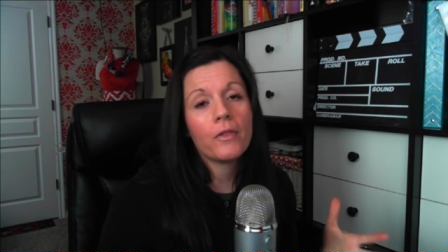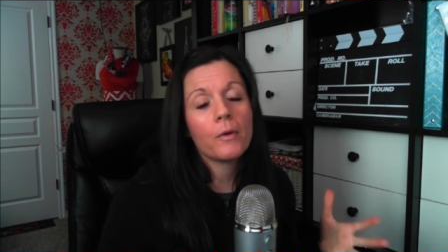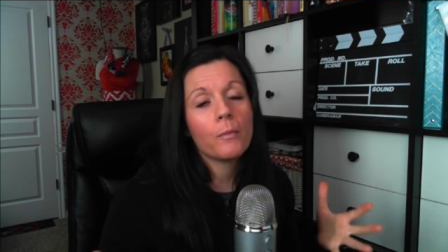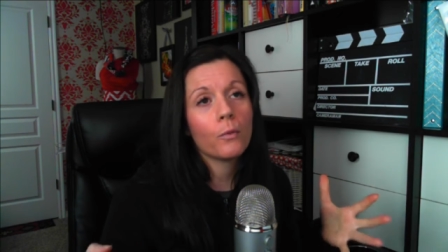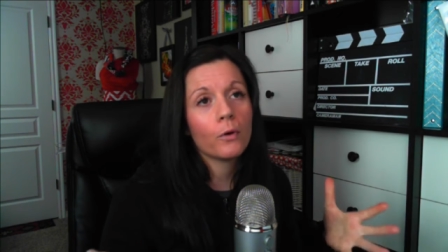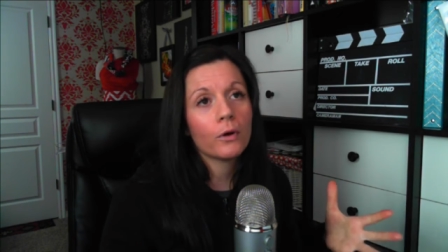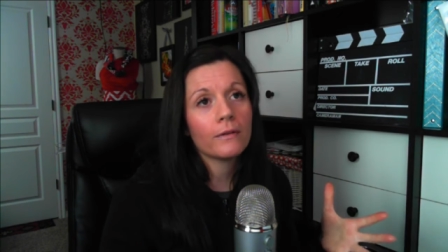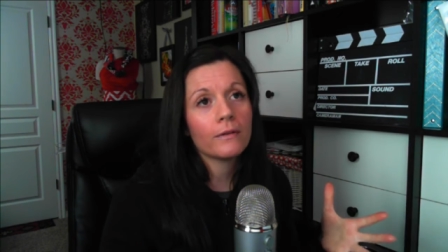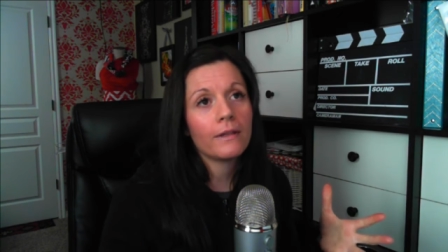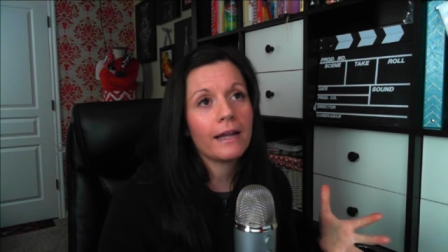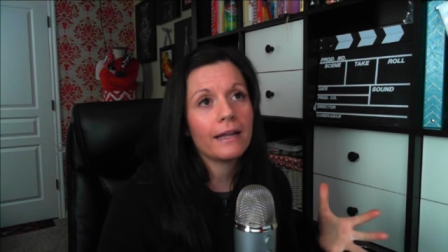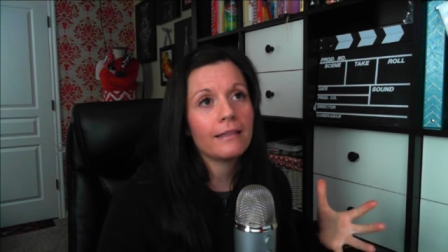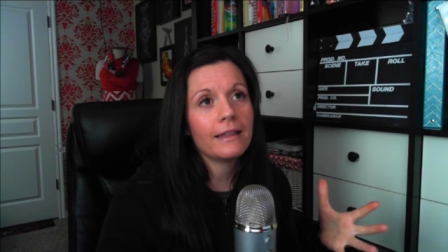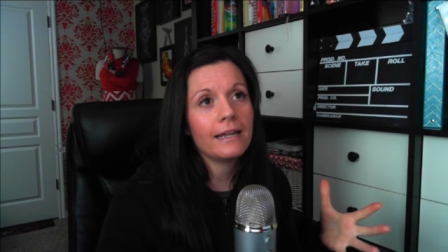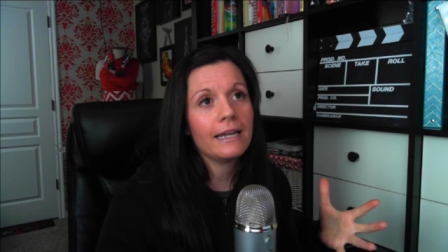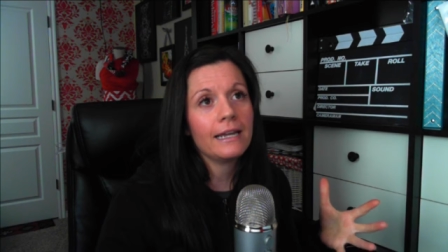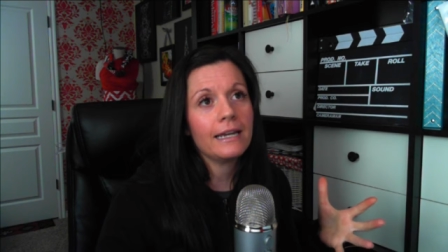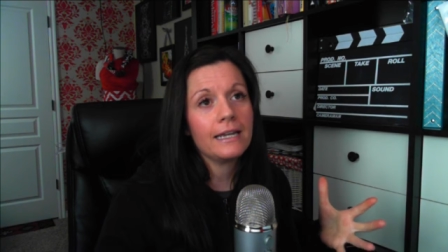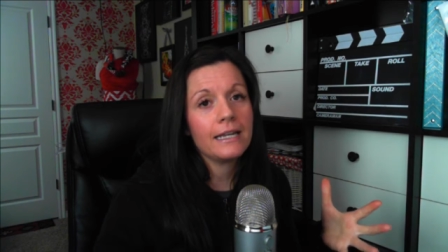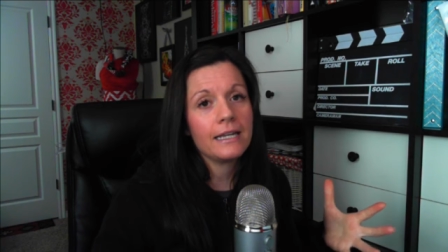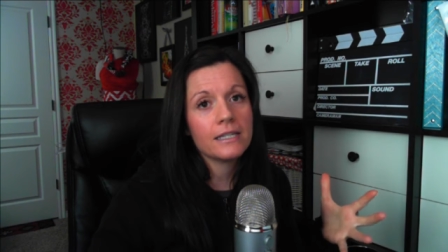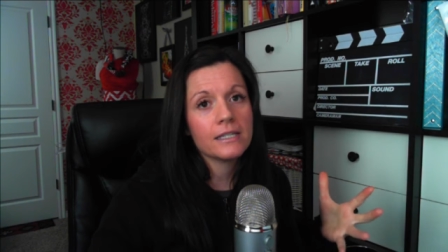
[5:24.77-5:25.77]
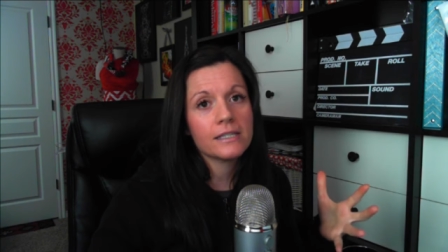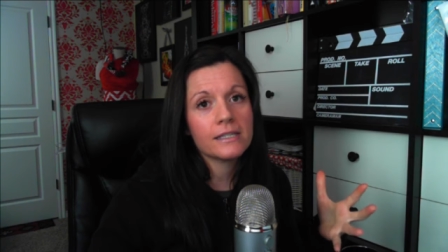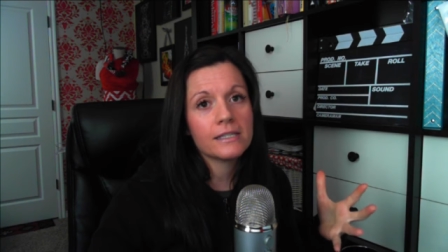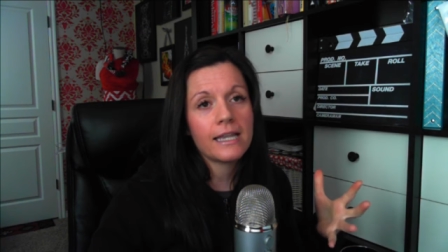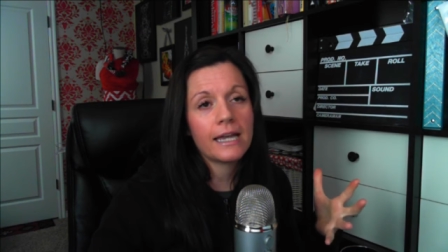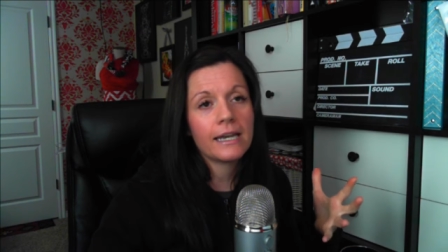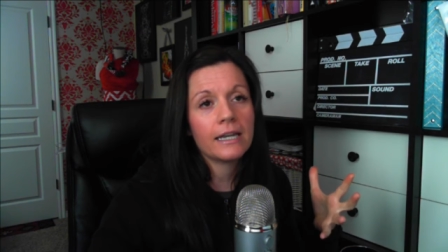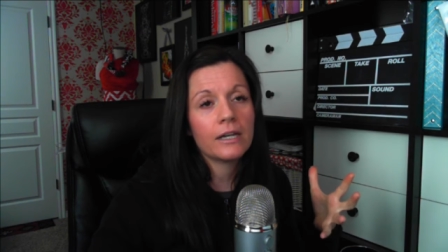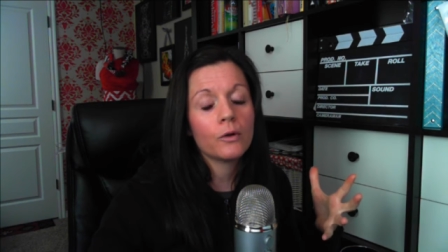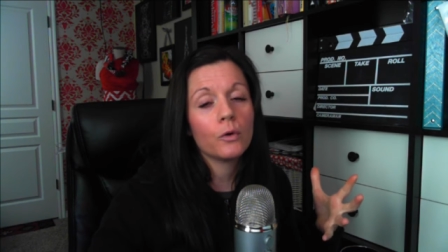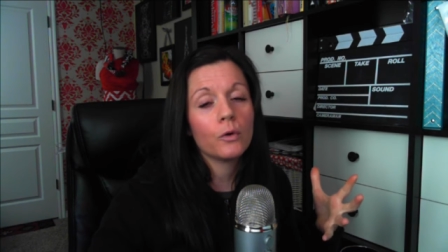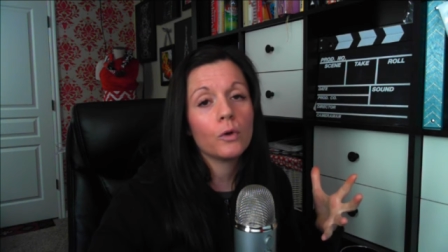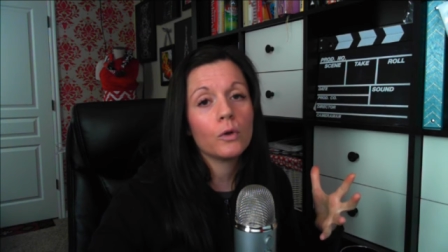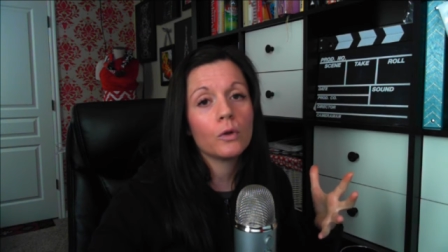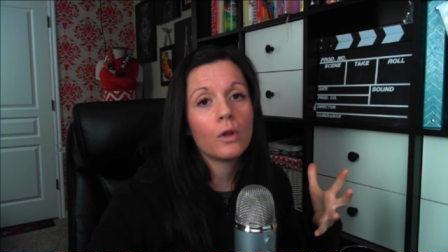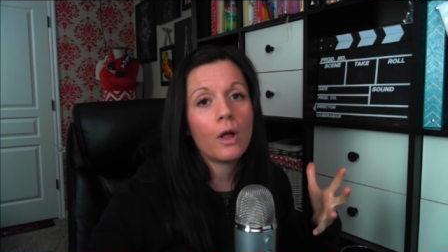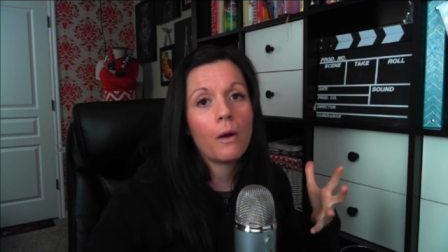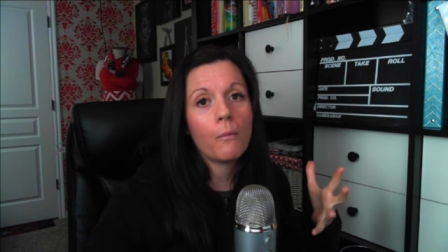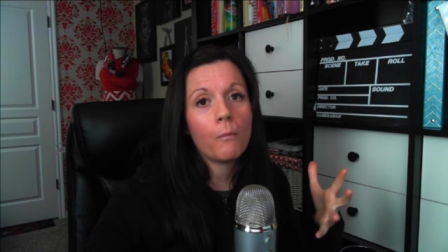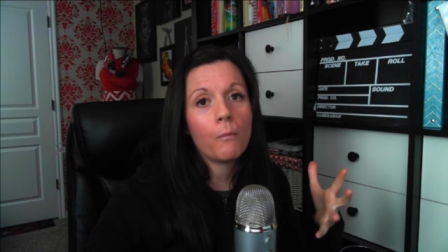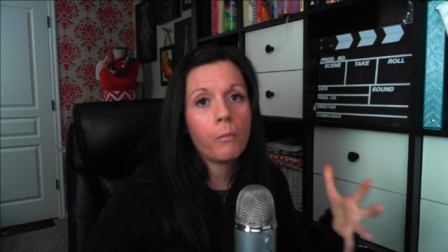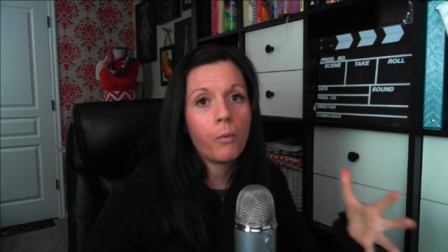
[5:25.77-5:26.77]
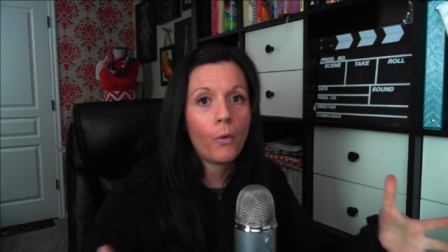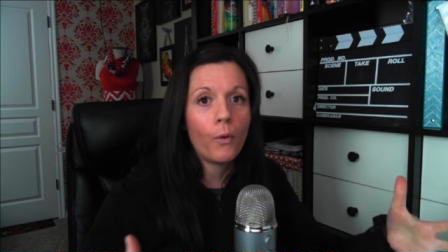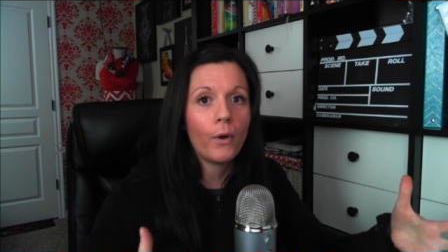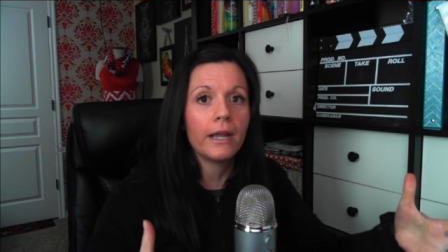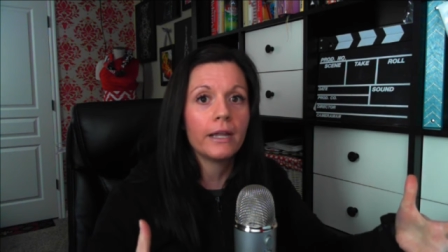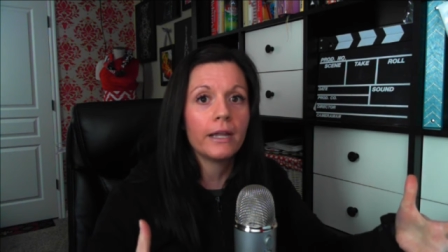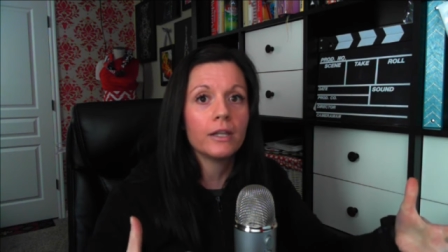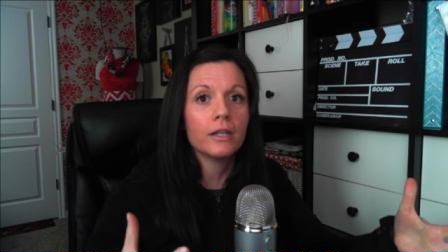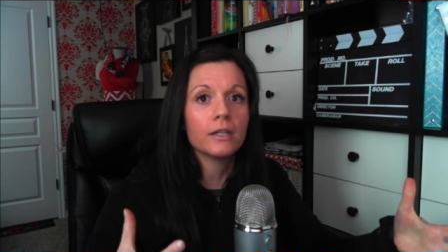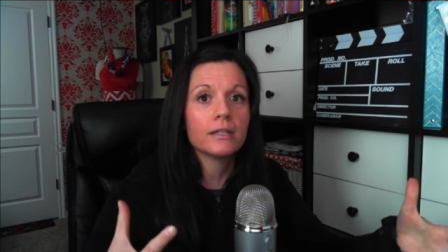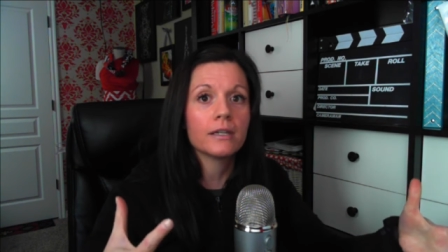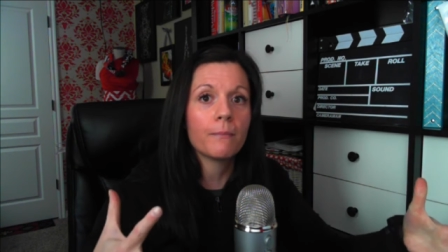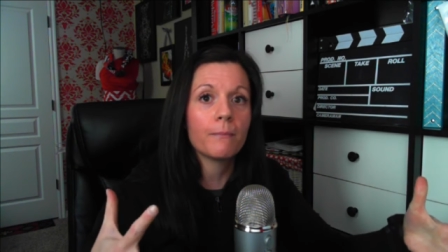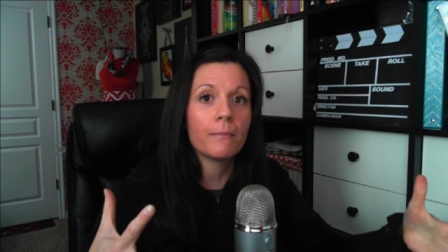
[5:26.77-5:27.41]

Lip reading: the more likely it is that it'll point